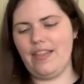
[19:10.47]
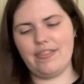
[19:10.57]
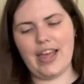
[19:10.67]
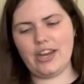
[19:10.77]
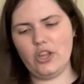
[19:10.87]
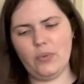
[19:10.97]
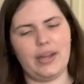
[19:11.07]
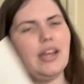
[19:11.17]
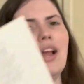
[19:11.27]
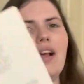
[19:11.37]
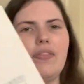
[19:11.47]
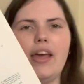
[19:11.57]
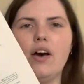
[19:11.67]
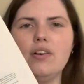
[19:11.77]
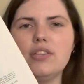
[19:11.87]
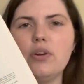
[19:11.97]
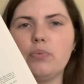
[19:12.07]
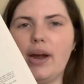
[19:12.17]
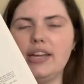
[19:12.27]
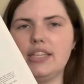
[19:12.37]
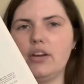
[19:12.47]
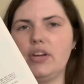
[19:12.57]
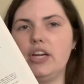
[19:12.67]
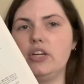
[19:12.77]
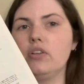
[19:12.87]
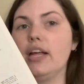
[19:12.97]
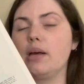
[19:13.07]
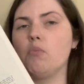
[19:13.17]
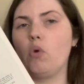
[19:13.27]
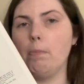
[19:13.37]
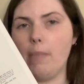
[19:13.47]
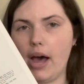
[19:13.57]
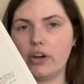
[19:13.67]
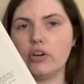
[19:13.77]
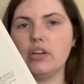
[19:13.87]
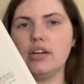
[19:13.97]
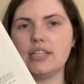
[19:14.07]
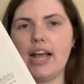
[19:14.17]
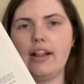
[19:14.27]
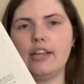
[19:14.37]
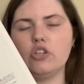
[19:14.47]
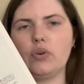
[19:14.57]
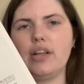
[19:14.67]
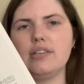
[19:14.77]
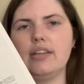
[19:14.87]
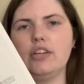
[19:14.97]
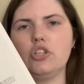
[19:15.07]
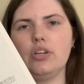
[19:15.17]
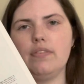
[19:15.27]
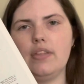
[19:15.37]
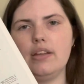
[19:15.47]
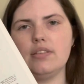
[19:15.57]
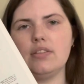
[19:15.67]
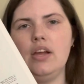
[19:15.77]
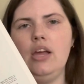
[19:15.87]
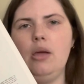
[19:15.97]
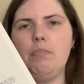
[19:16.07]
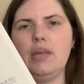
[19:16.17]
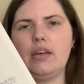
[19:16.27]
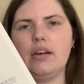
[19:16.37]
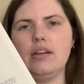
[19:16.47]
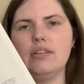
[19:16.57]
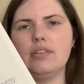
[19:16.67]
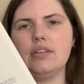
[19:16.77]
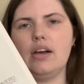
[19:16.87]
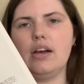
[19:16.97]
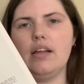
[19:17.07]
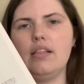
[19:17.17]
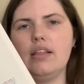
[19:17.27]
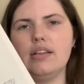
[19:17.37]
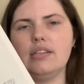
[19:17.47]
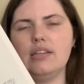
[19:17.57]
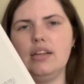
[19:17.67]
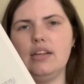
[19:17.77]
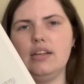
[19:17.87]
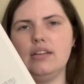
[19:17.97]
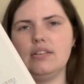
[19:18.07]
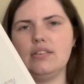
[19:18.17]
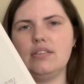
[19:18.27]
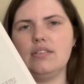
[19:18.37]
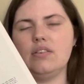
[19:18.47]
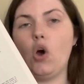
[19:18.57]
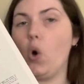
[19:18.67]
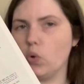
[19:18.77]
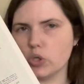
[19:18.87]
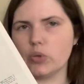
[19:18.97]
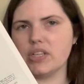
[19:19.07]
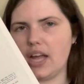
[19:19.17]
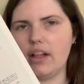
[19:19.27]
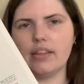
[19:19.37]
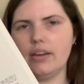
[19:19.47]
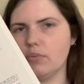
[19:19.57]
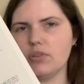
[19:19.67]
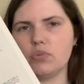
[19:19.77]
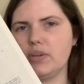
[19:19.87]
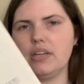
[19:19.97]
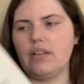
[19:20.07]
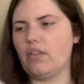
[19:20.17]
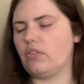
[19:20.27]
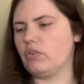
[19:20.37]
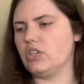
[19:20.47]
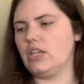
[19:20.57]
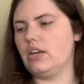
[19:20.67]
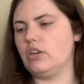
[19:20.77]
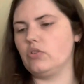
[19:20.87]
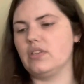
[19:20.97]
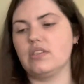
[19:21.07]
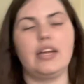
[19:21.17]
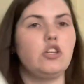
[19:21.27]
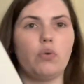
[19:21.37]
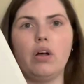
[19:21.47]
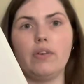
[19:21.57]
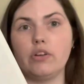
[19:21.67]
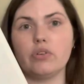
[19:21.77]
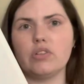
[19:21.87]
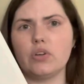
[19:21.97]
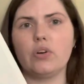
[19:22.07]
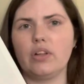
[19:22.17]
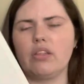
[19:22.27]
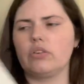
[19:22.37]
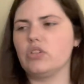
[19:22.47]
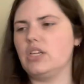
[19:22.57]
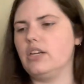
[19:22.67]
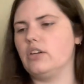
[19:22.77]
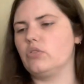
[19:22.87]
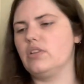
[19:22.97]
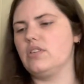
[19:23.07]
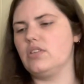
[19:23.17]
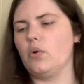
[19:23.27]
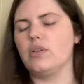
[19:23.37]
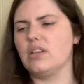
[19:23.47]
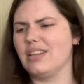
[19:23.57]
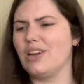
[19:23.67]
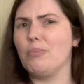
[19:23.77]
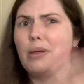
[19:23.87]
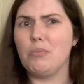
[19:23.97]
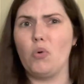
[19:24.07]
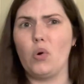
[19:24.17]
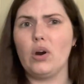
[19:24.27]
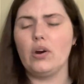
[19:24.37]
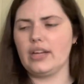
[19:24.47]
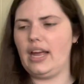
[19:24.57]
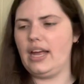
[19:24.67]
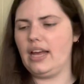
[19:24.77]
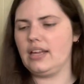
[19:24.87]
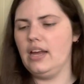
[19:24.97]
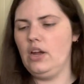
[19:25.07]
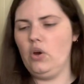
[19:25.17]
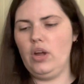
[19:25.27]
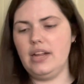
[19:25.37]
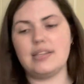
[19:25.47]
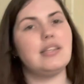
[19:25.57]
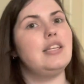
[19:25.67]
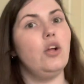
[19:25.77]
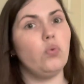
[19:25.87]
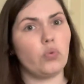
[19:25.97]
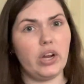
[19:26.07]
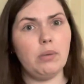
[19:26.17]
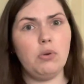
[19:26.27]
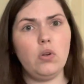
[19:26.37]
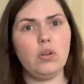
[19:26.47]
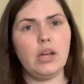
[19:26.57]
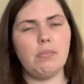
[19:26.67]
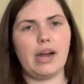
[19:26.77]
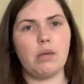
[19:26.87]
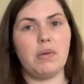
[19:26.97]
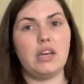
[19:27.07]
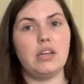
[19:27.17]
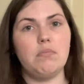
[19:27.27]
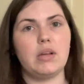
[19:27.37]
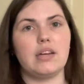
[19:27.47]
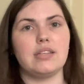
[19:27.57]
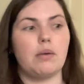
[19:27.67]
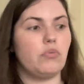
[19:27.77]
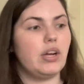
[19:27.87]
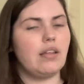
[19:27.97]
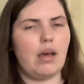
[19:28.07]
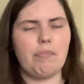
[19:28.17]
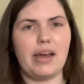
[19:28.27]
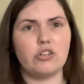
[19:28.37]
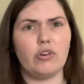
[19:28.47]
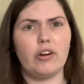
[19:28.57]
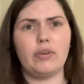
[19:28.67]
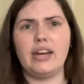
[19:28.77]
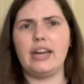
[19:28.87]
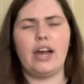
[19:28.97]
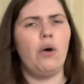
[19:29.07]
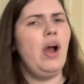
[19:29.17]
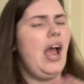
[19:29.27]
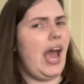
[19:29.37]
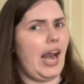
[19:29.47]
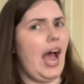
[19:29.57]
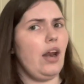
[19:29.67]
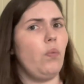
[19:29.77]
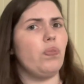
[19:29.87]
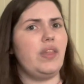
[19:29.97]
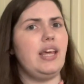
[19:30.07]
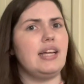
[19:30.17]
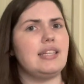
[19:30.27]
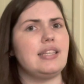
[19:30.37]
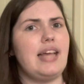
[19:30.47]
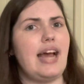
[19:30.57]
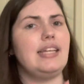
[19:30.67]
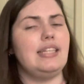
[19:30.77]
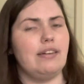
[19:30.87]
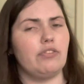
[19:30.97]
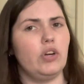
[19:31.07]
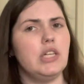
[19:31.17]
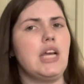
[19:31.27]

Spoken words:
They knew it. They also write down here like a more modern Italian translation of this because this is older Italian. It was written in the 1300s, late 1200s, early 1300s, so it's a little bit more archaic It's still readable, in my opinion, because I'm reading that Petrarch right now, and I don't think it's that different,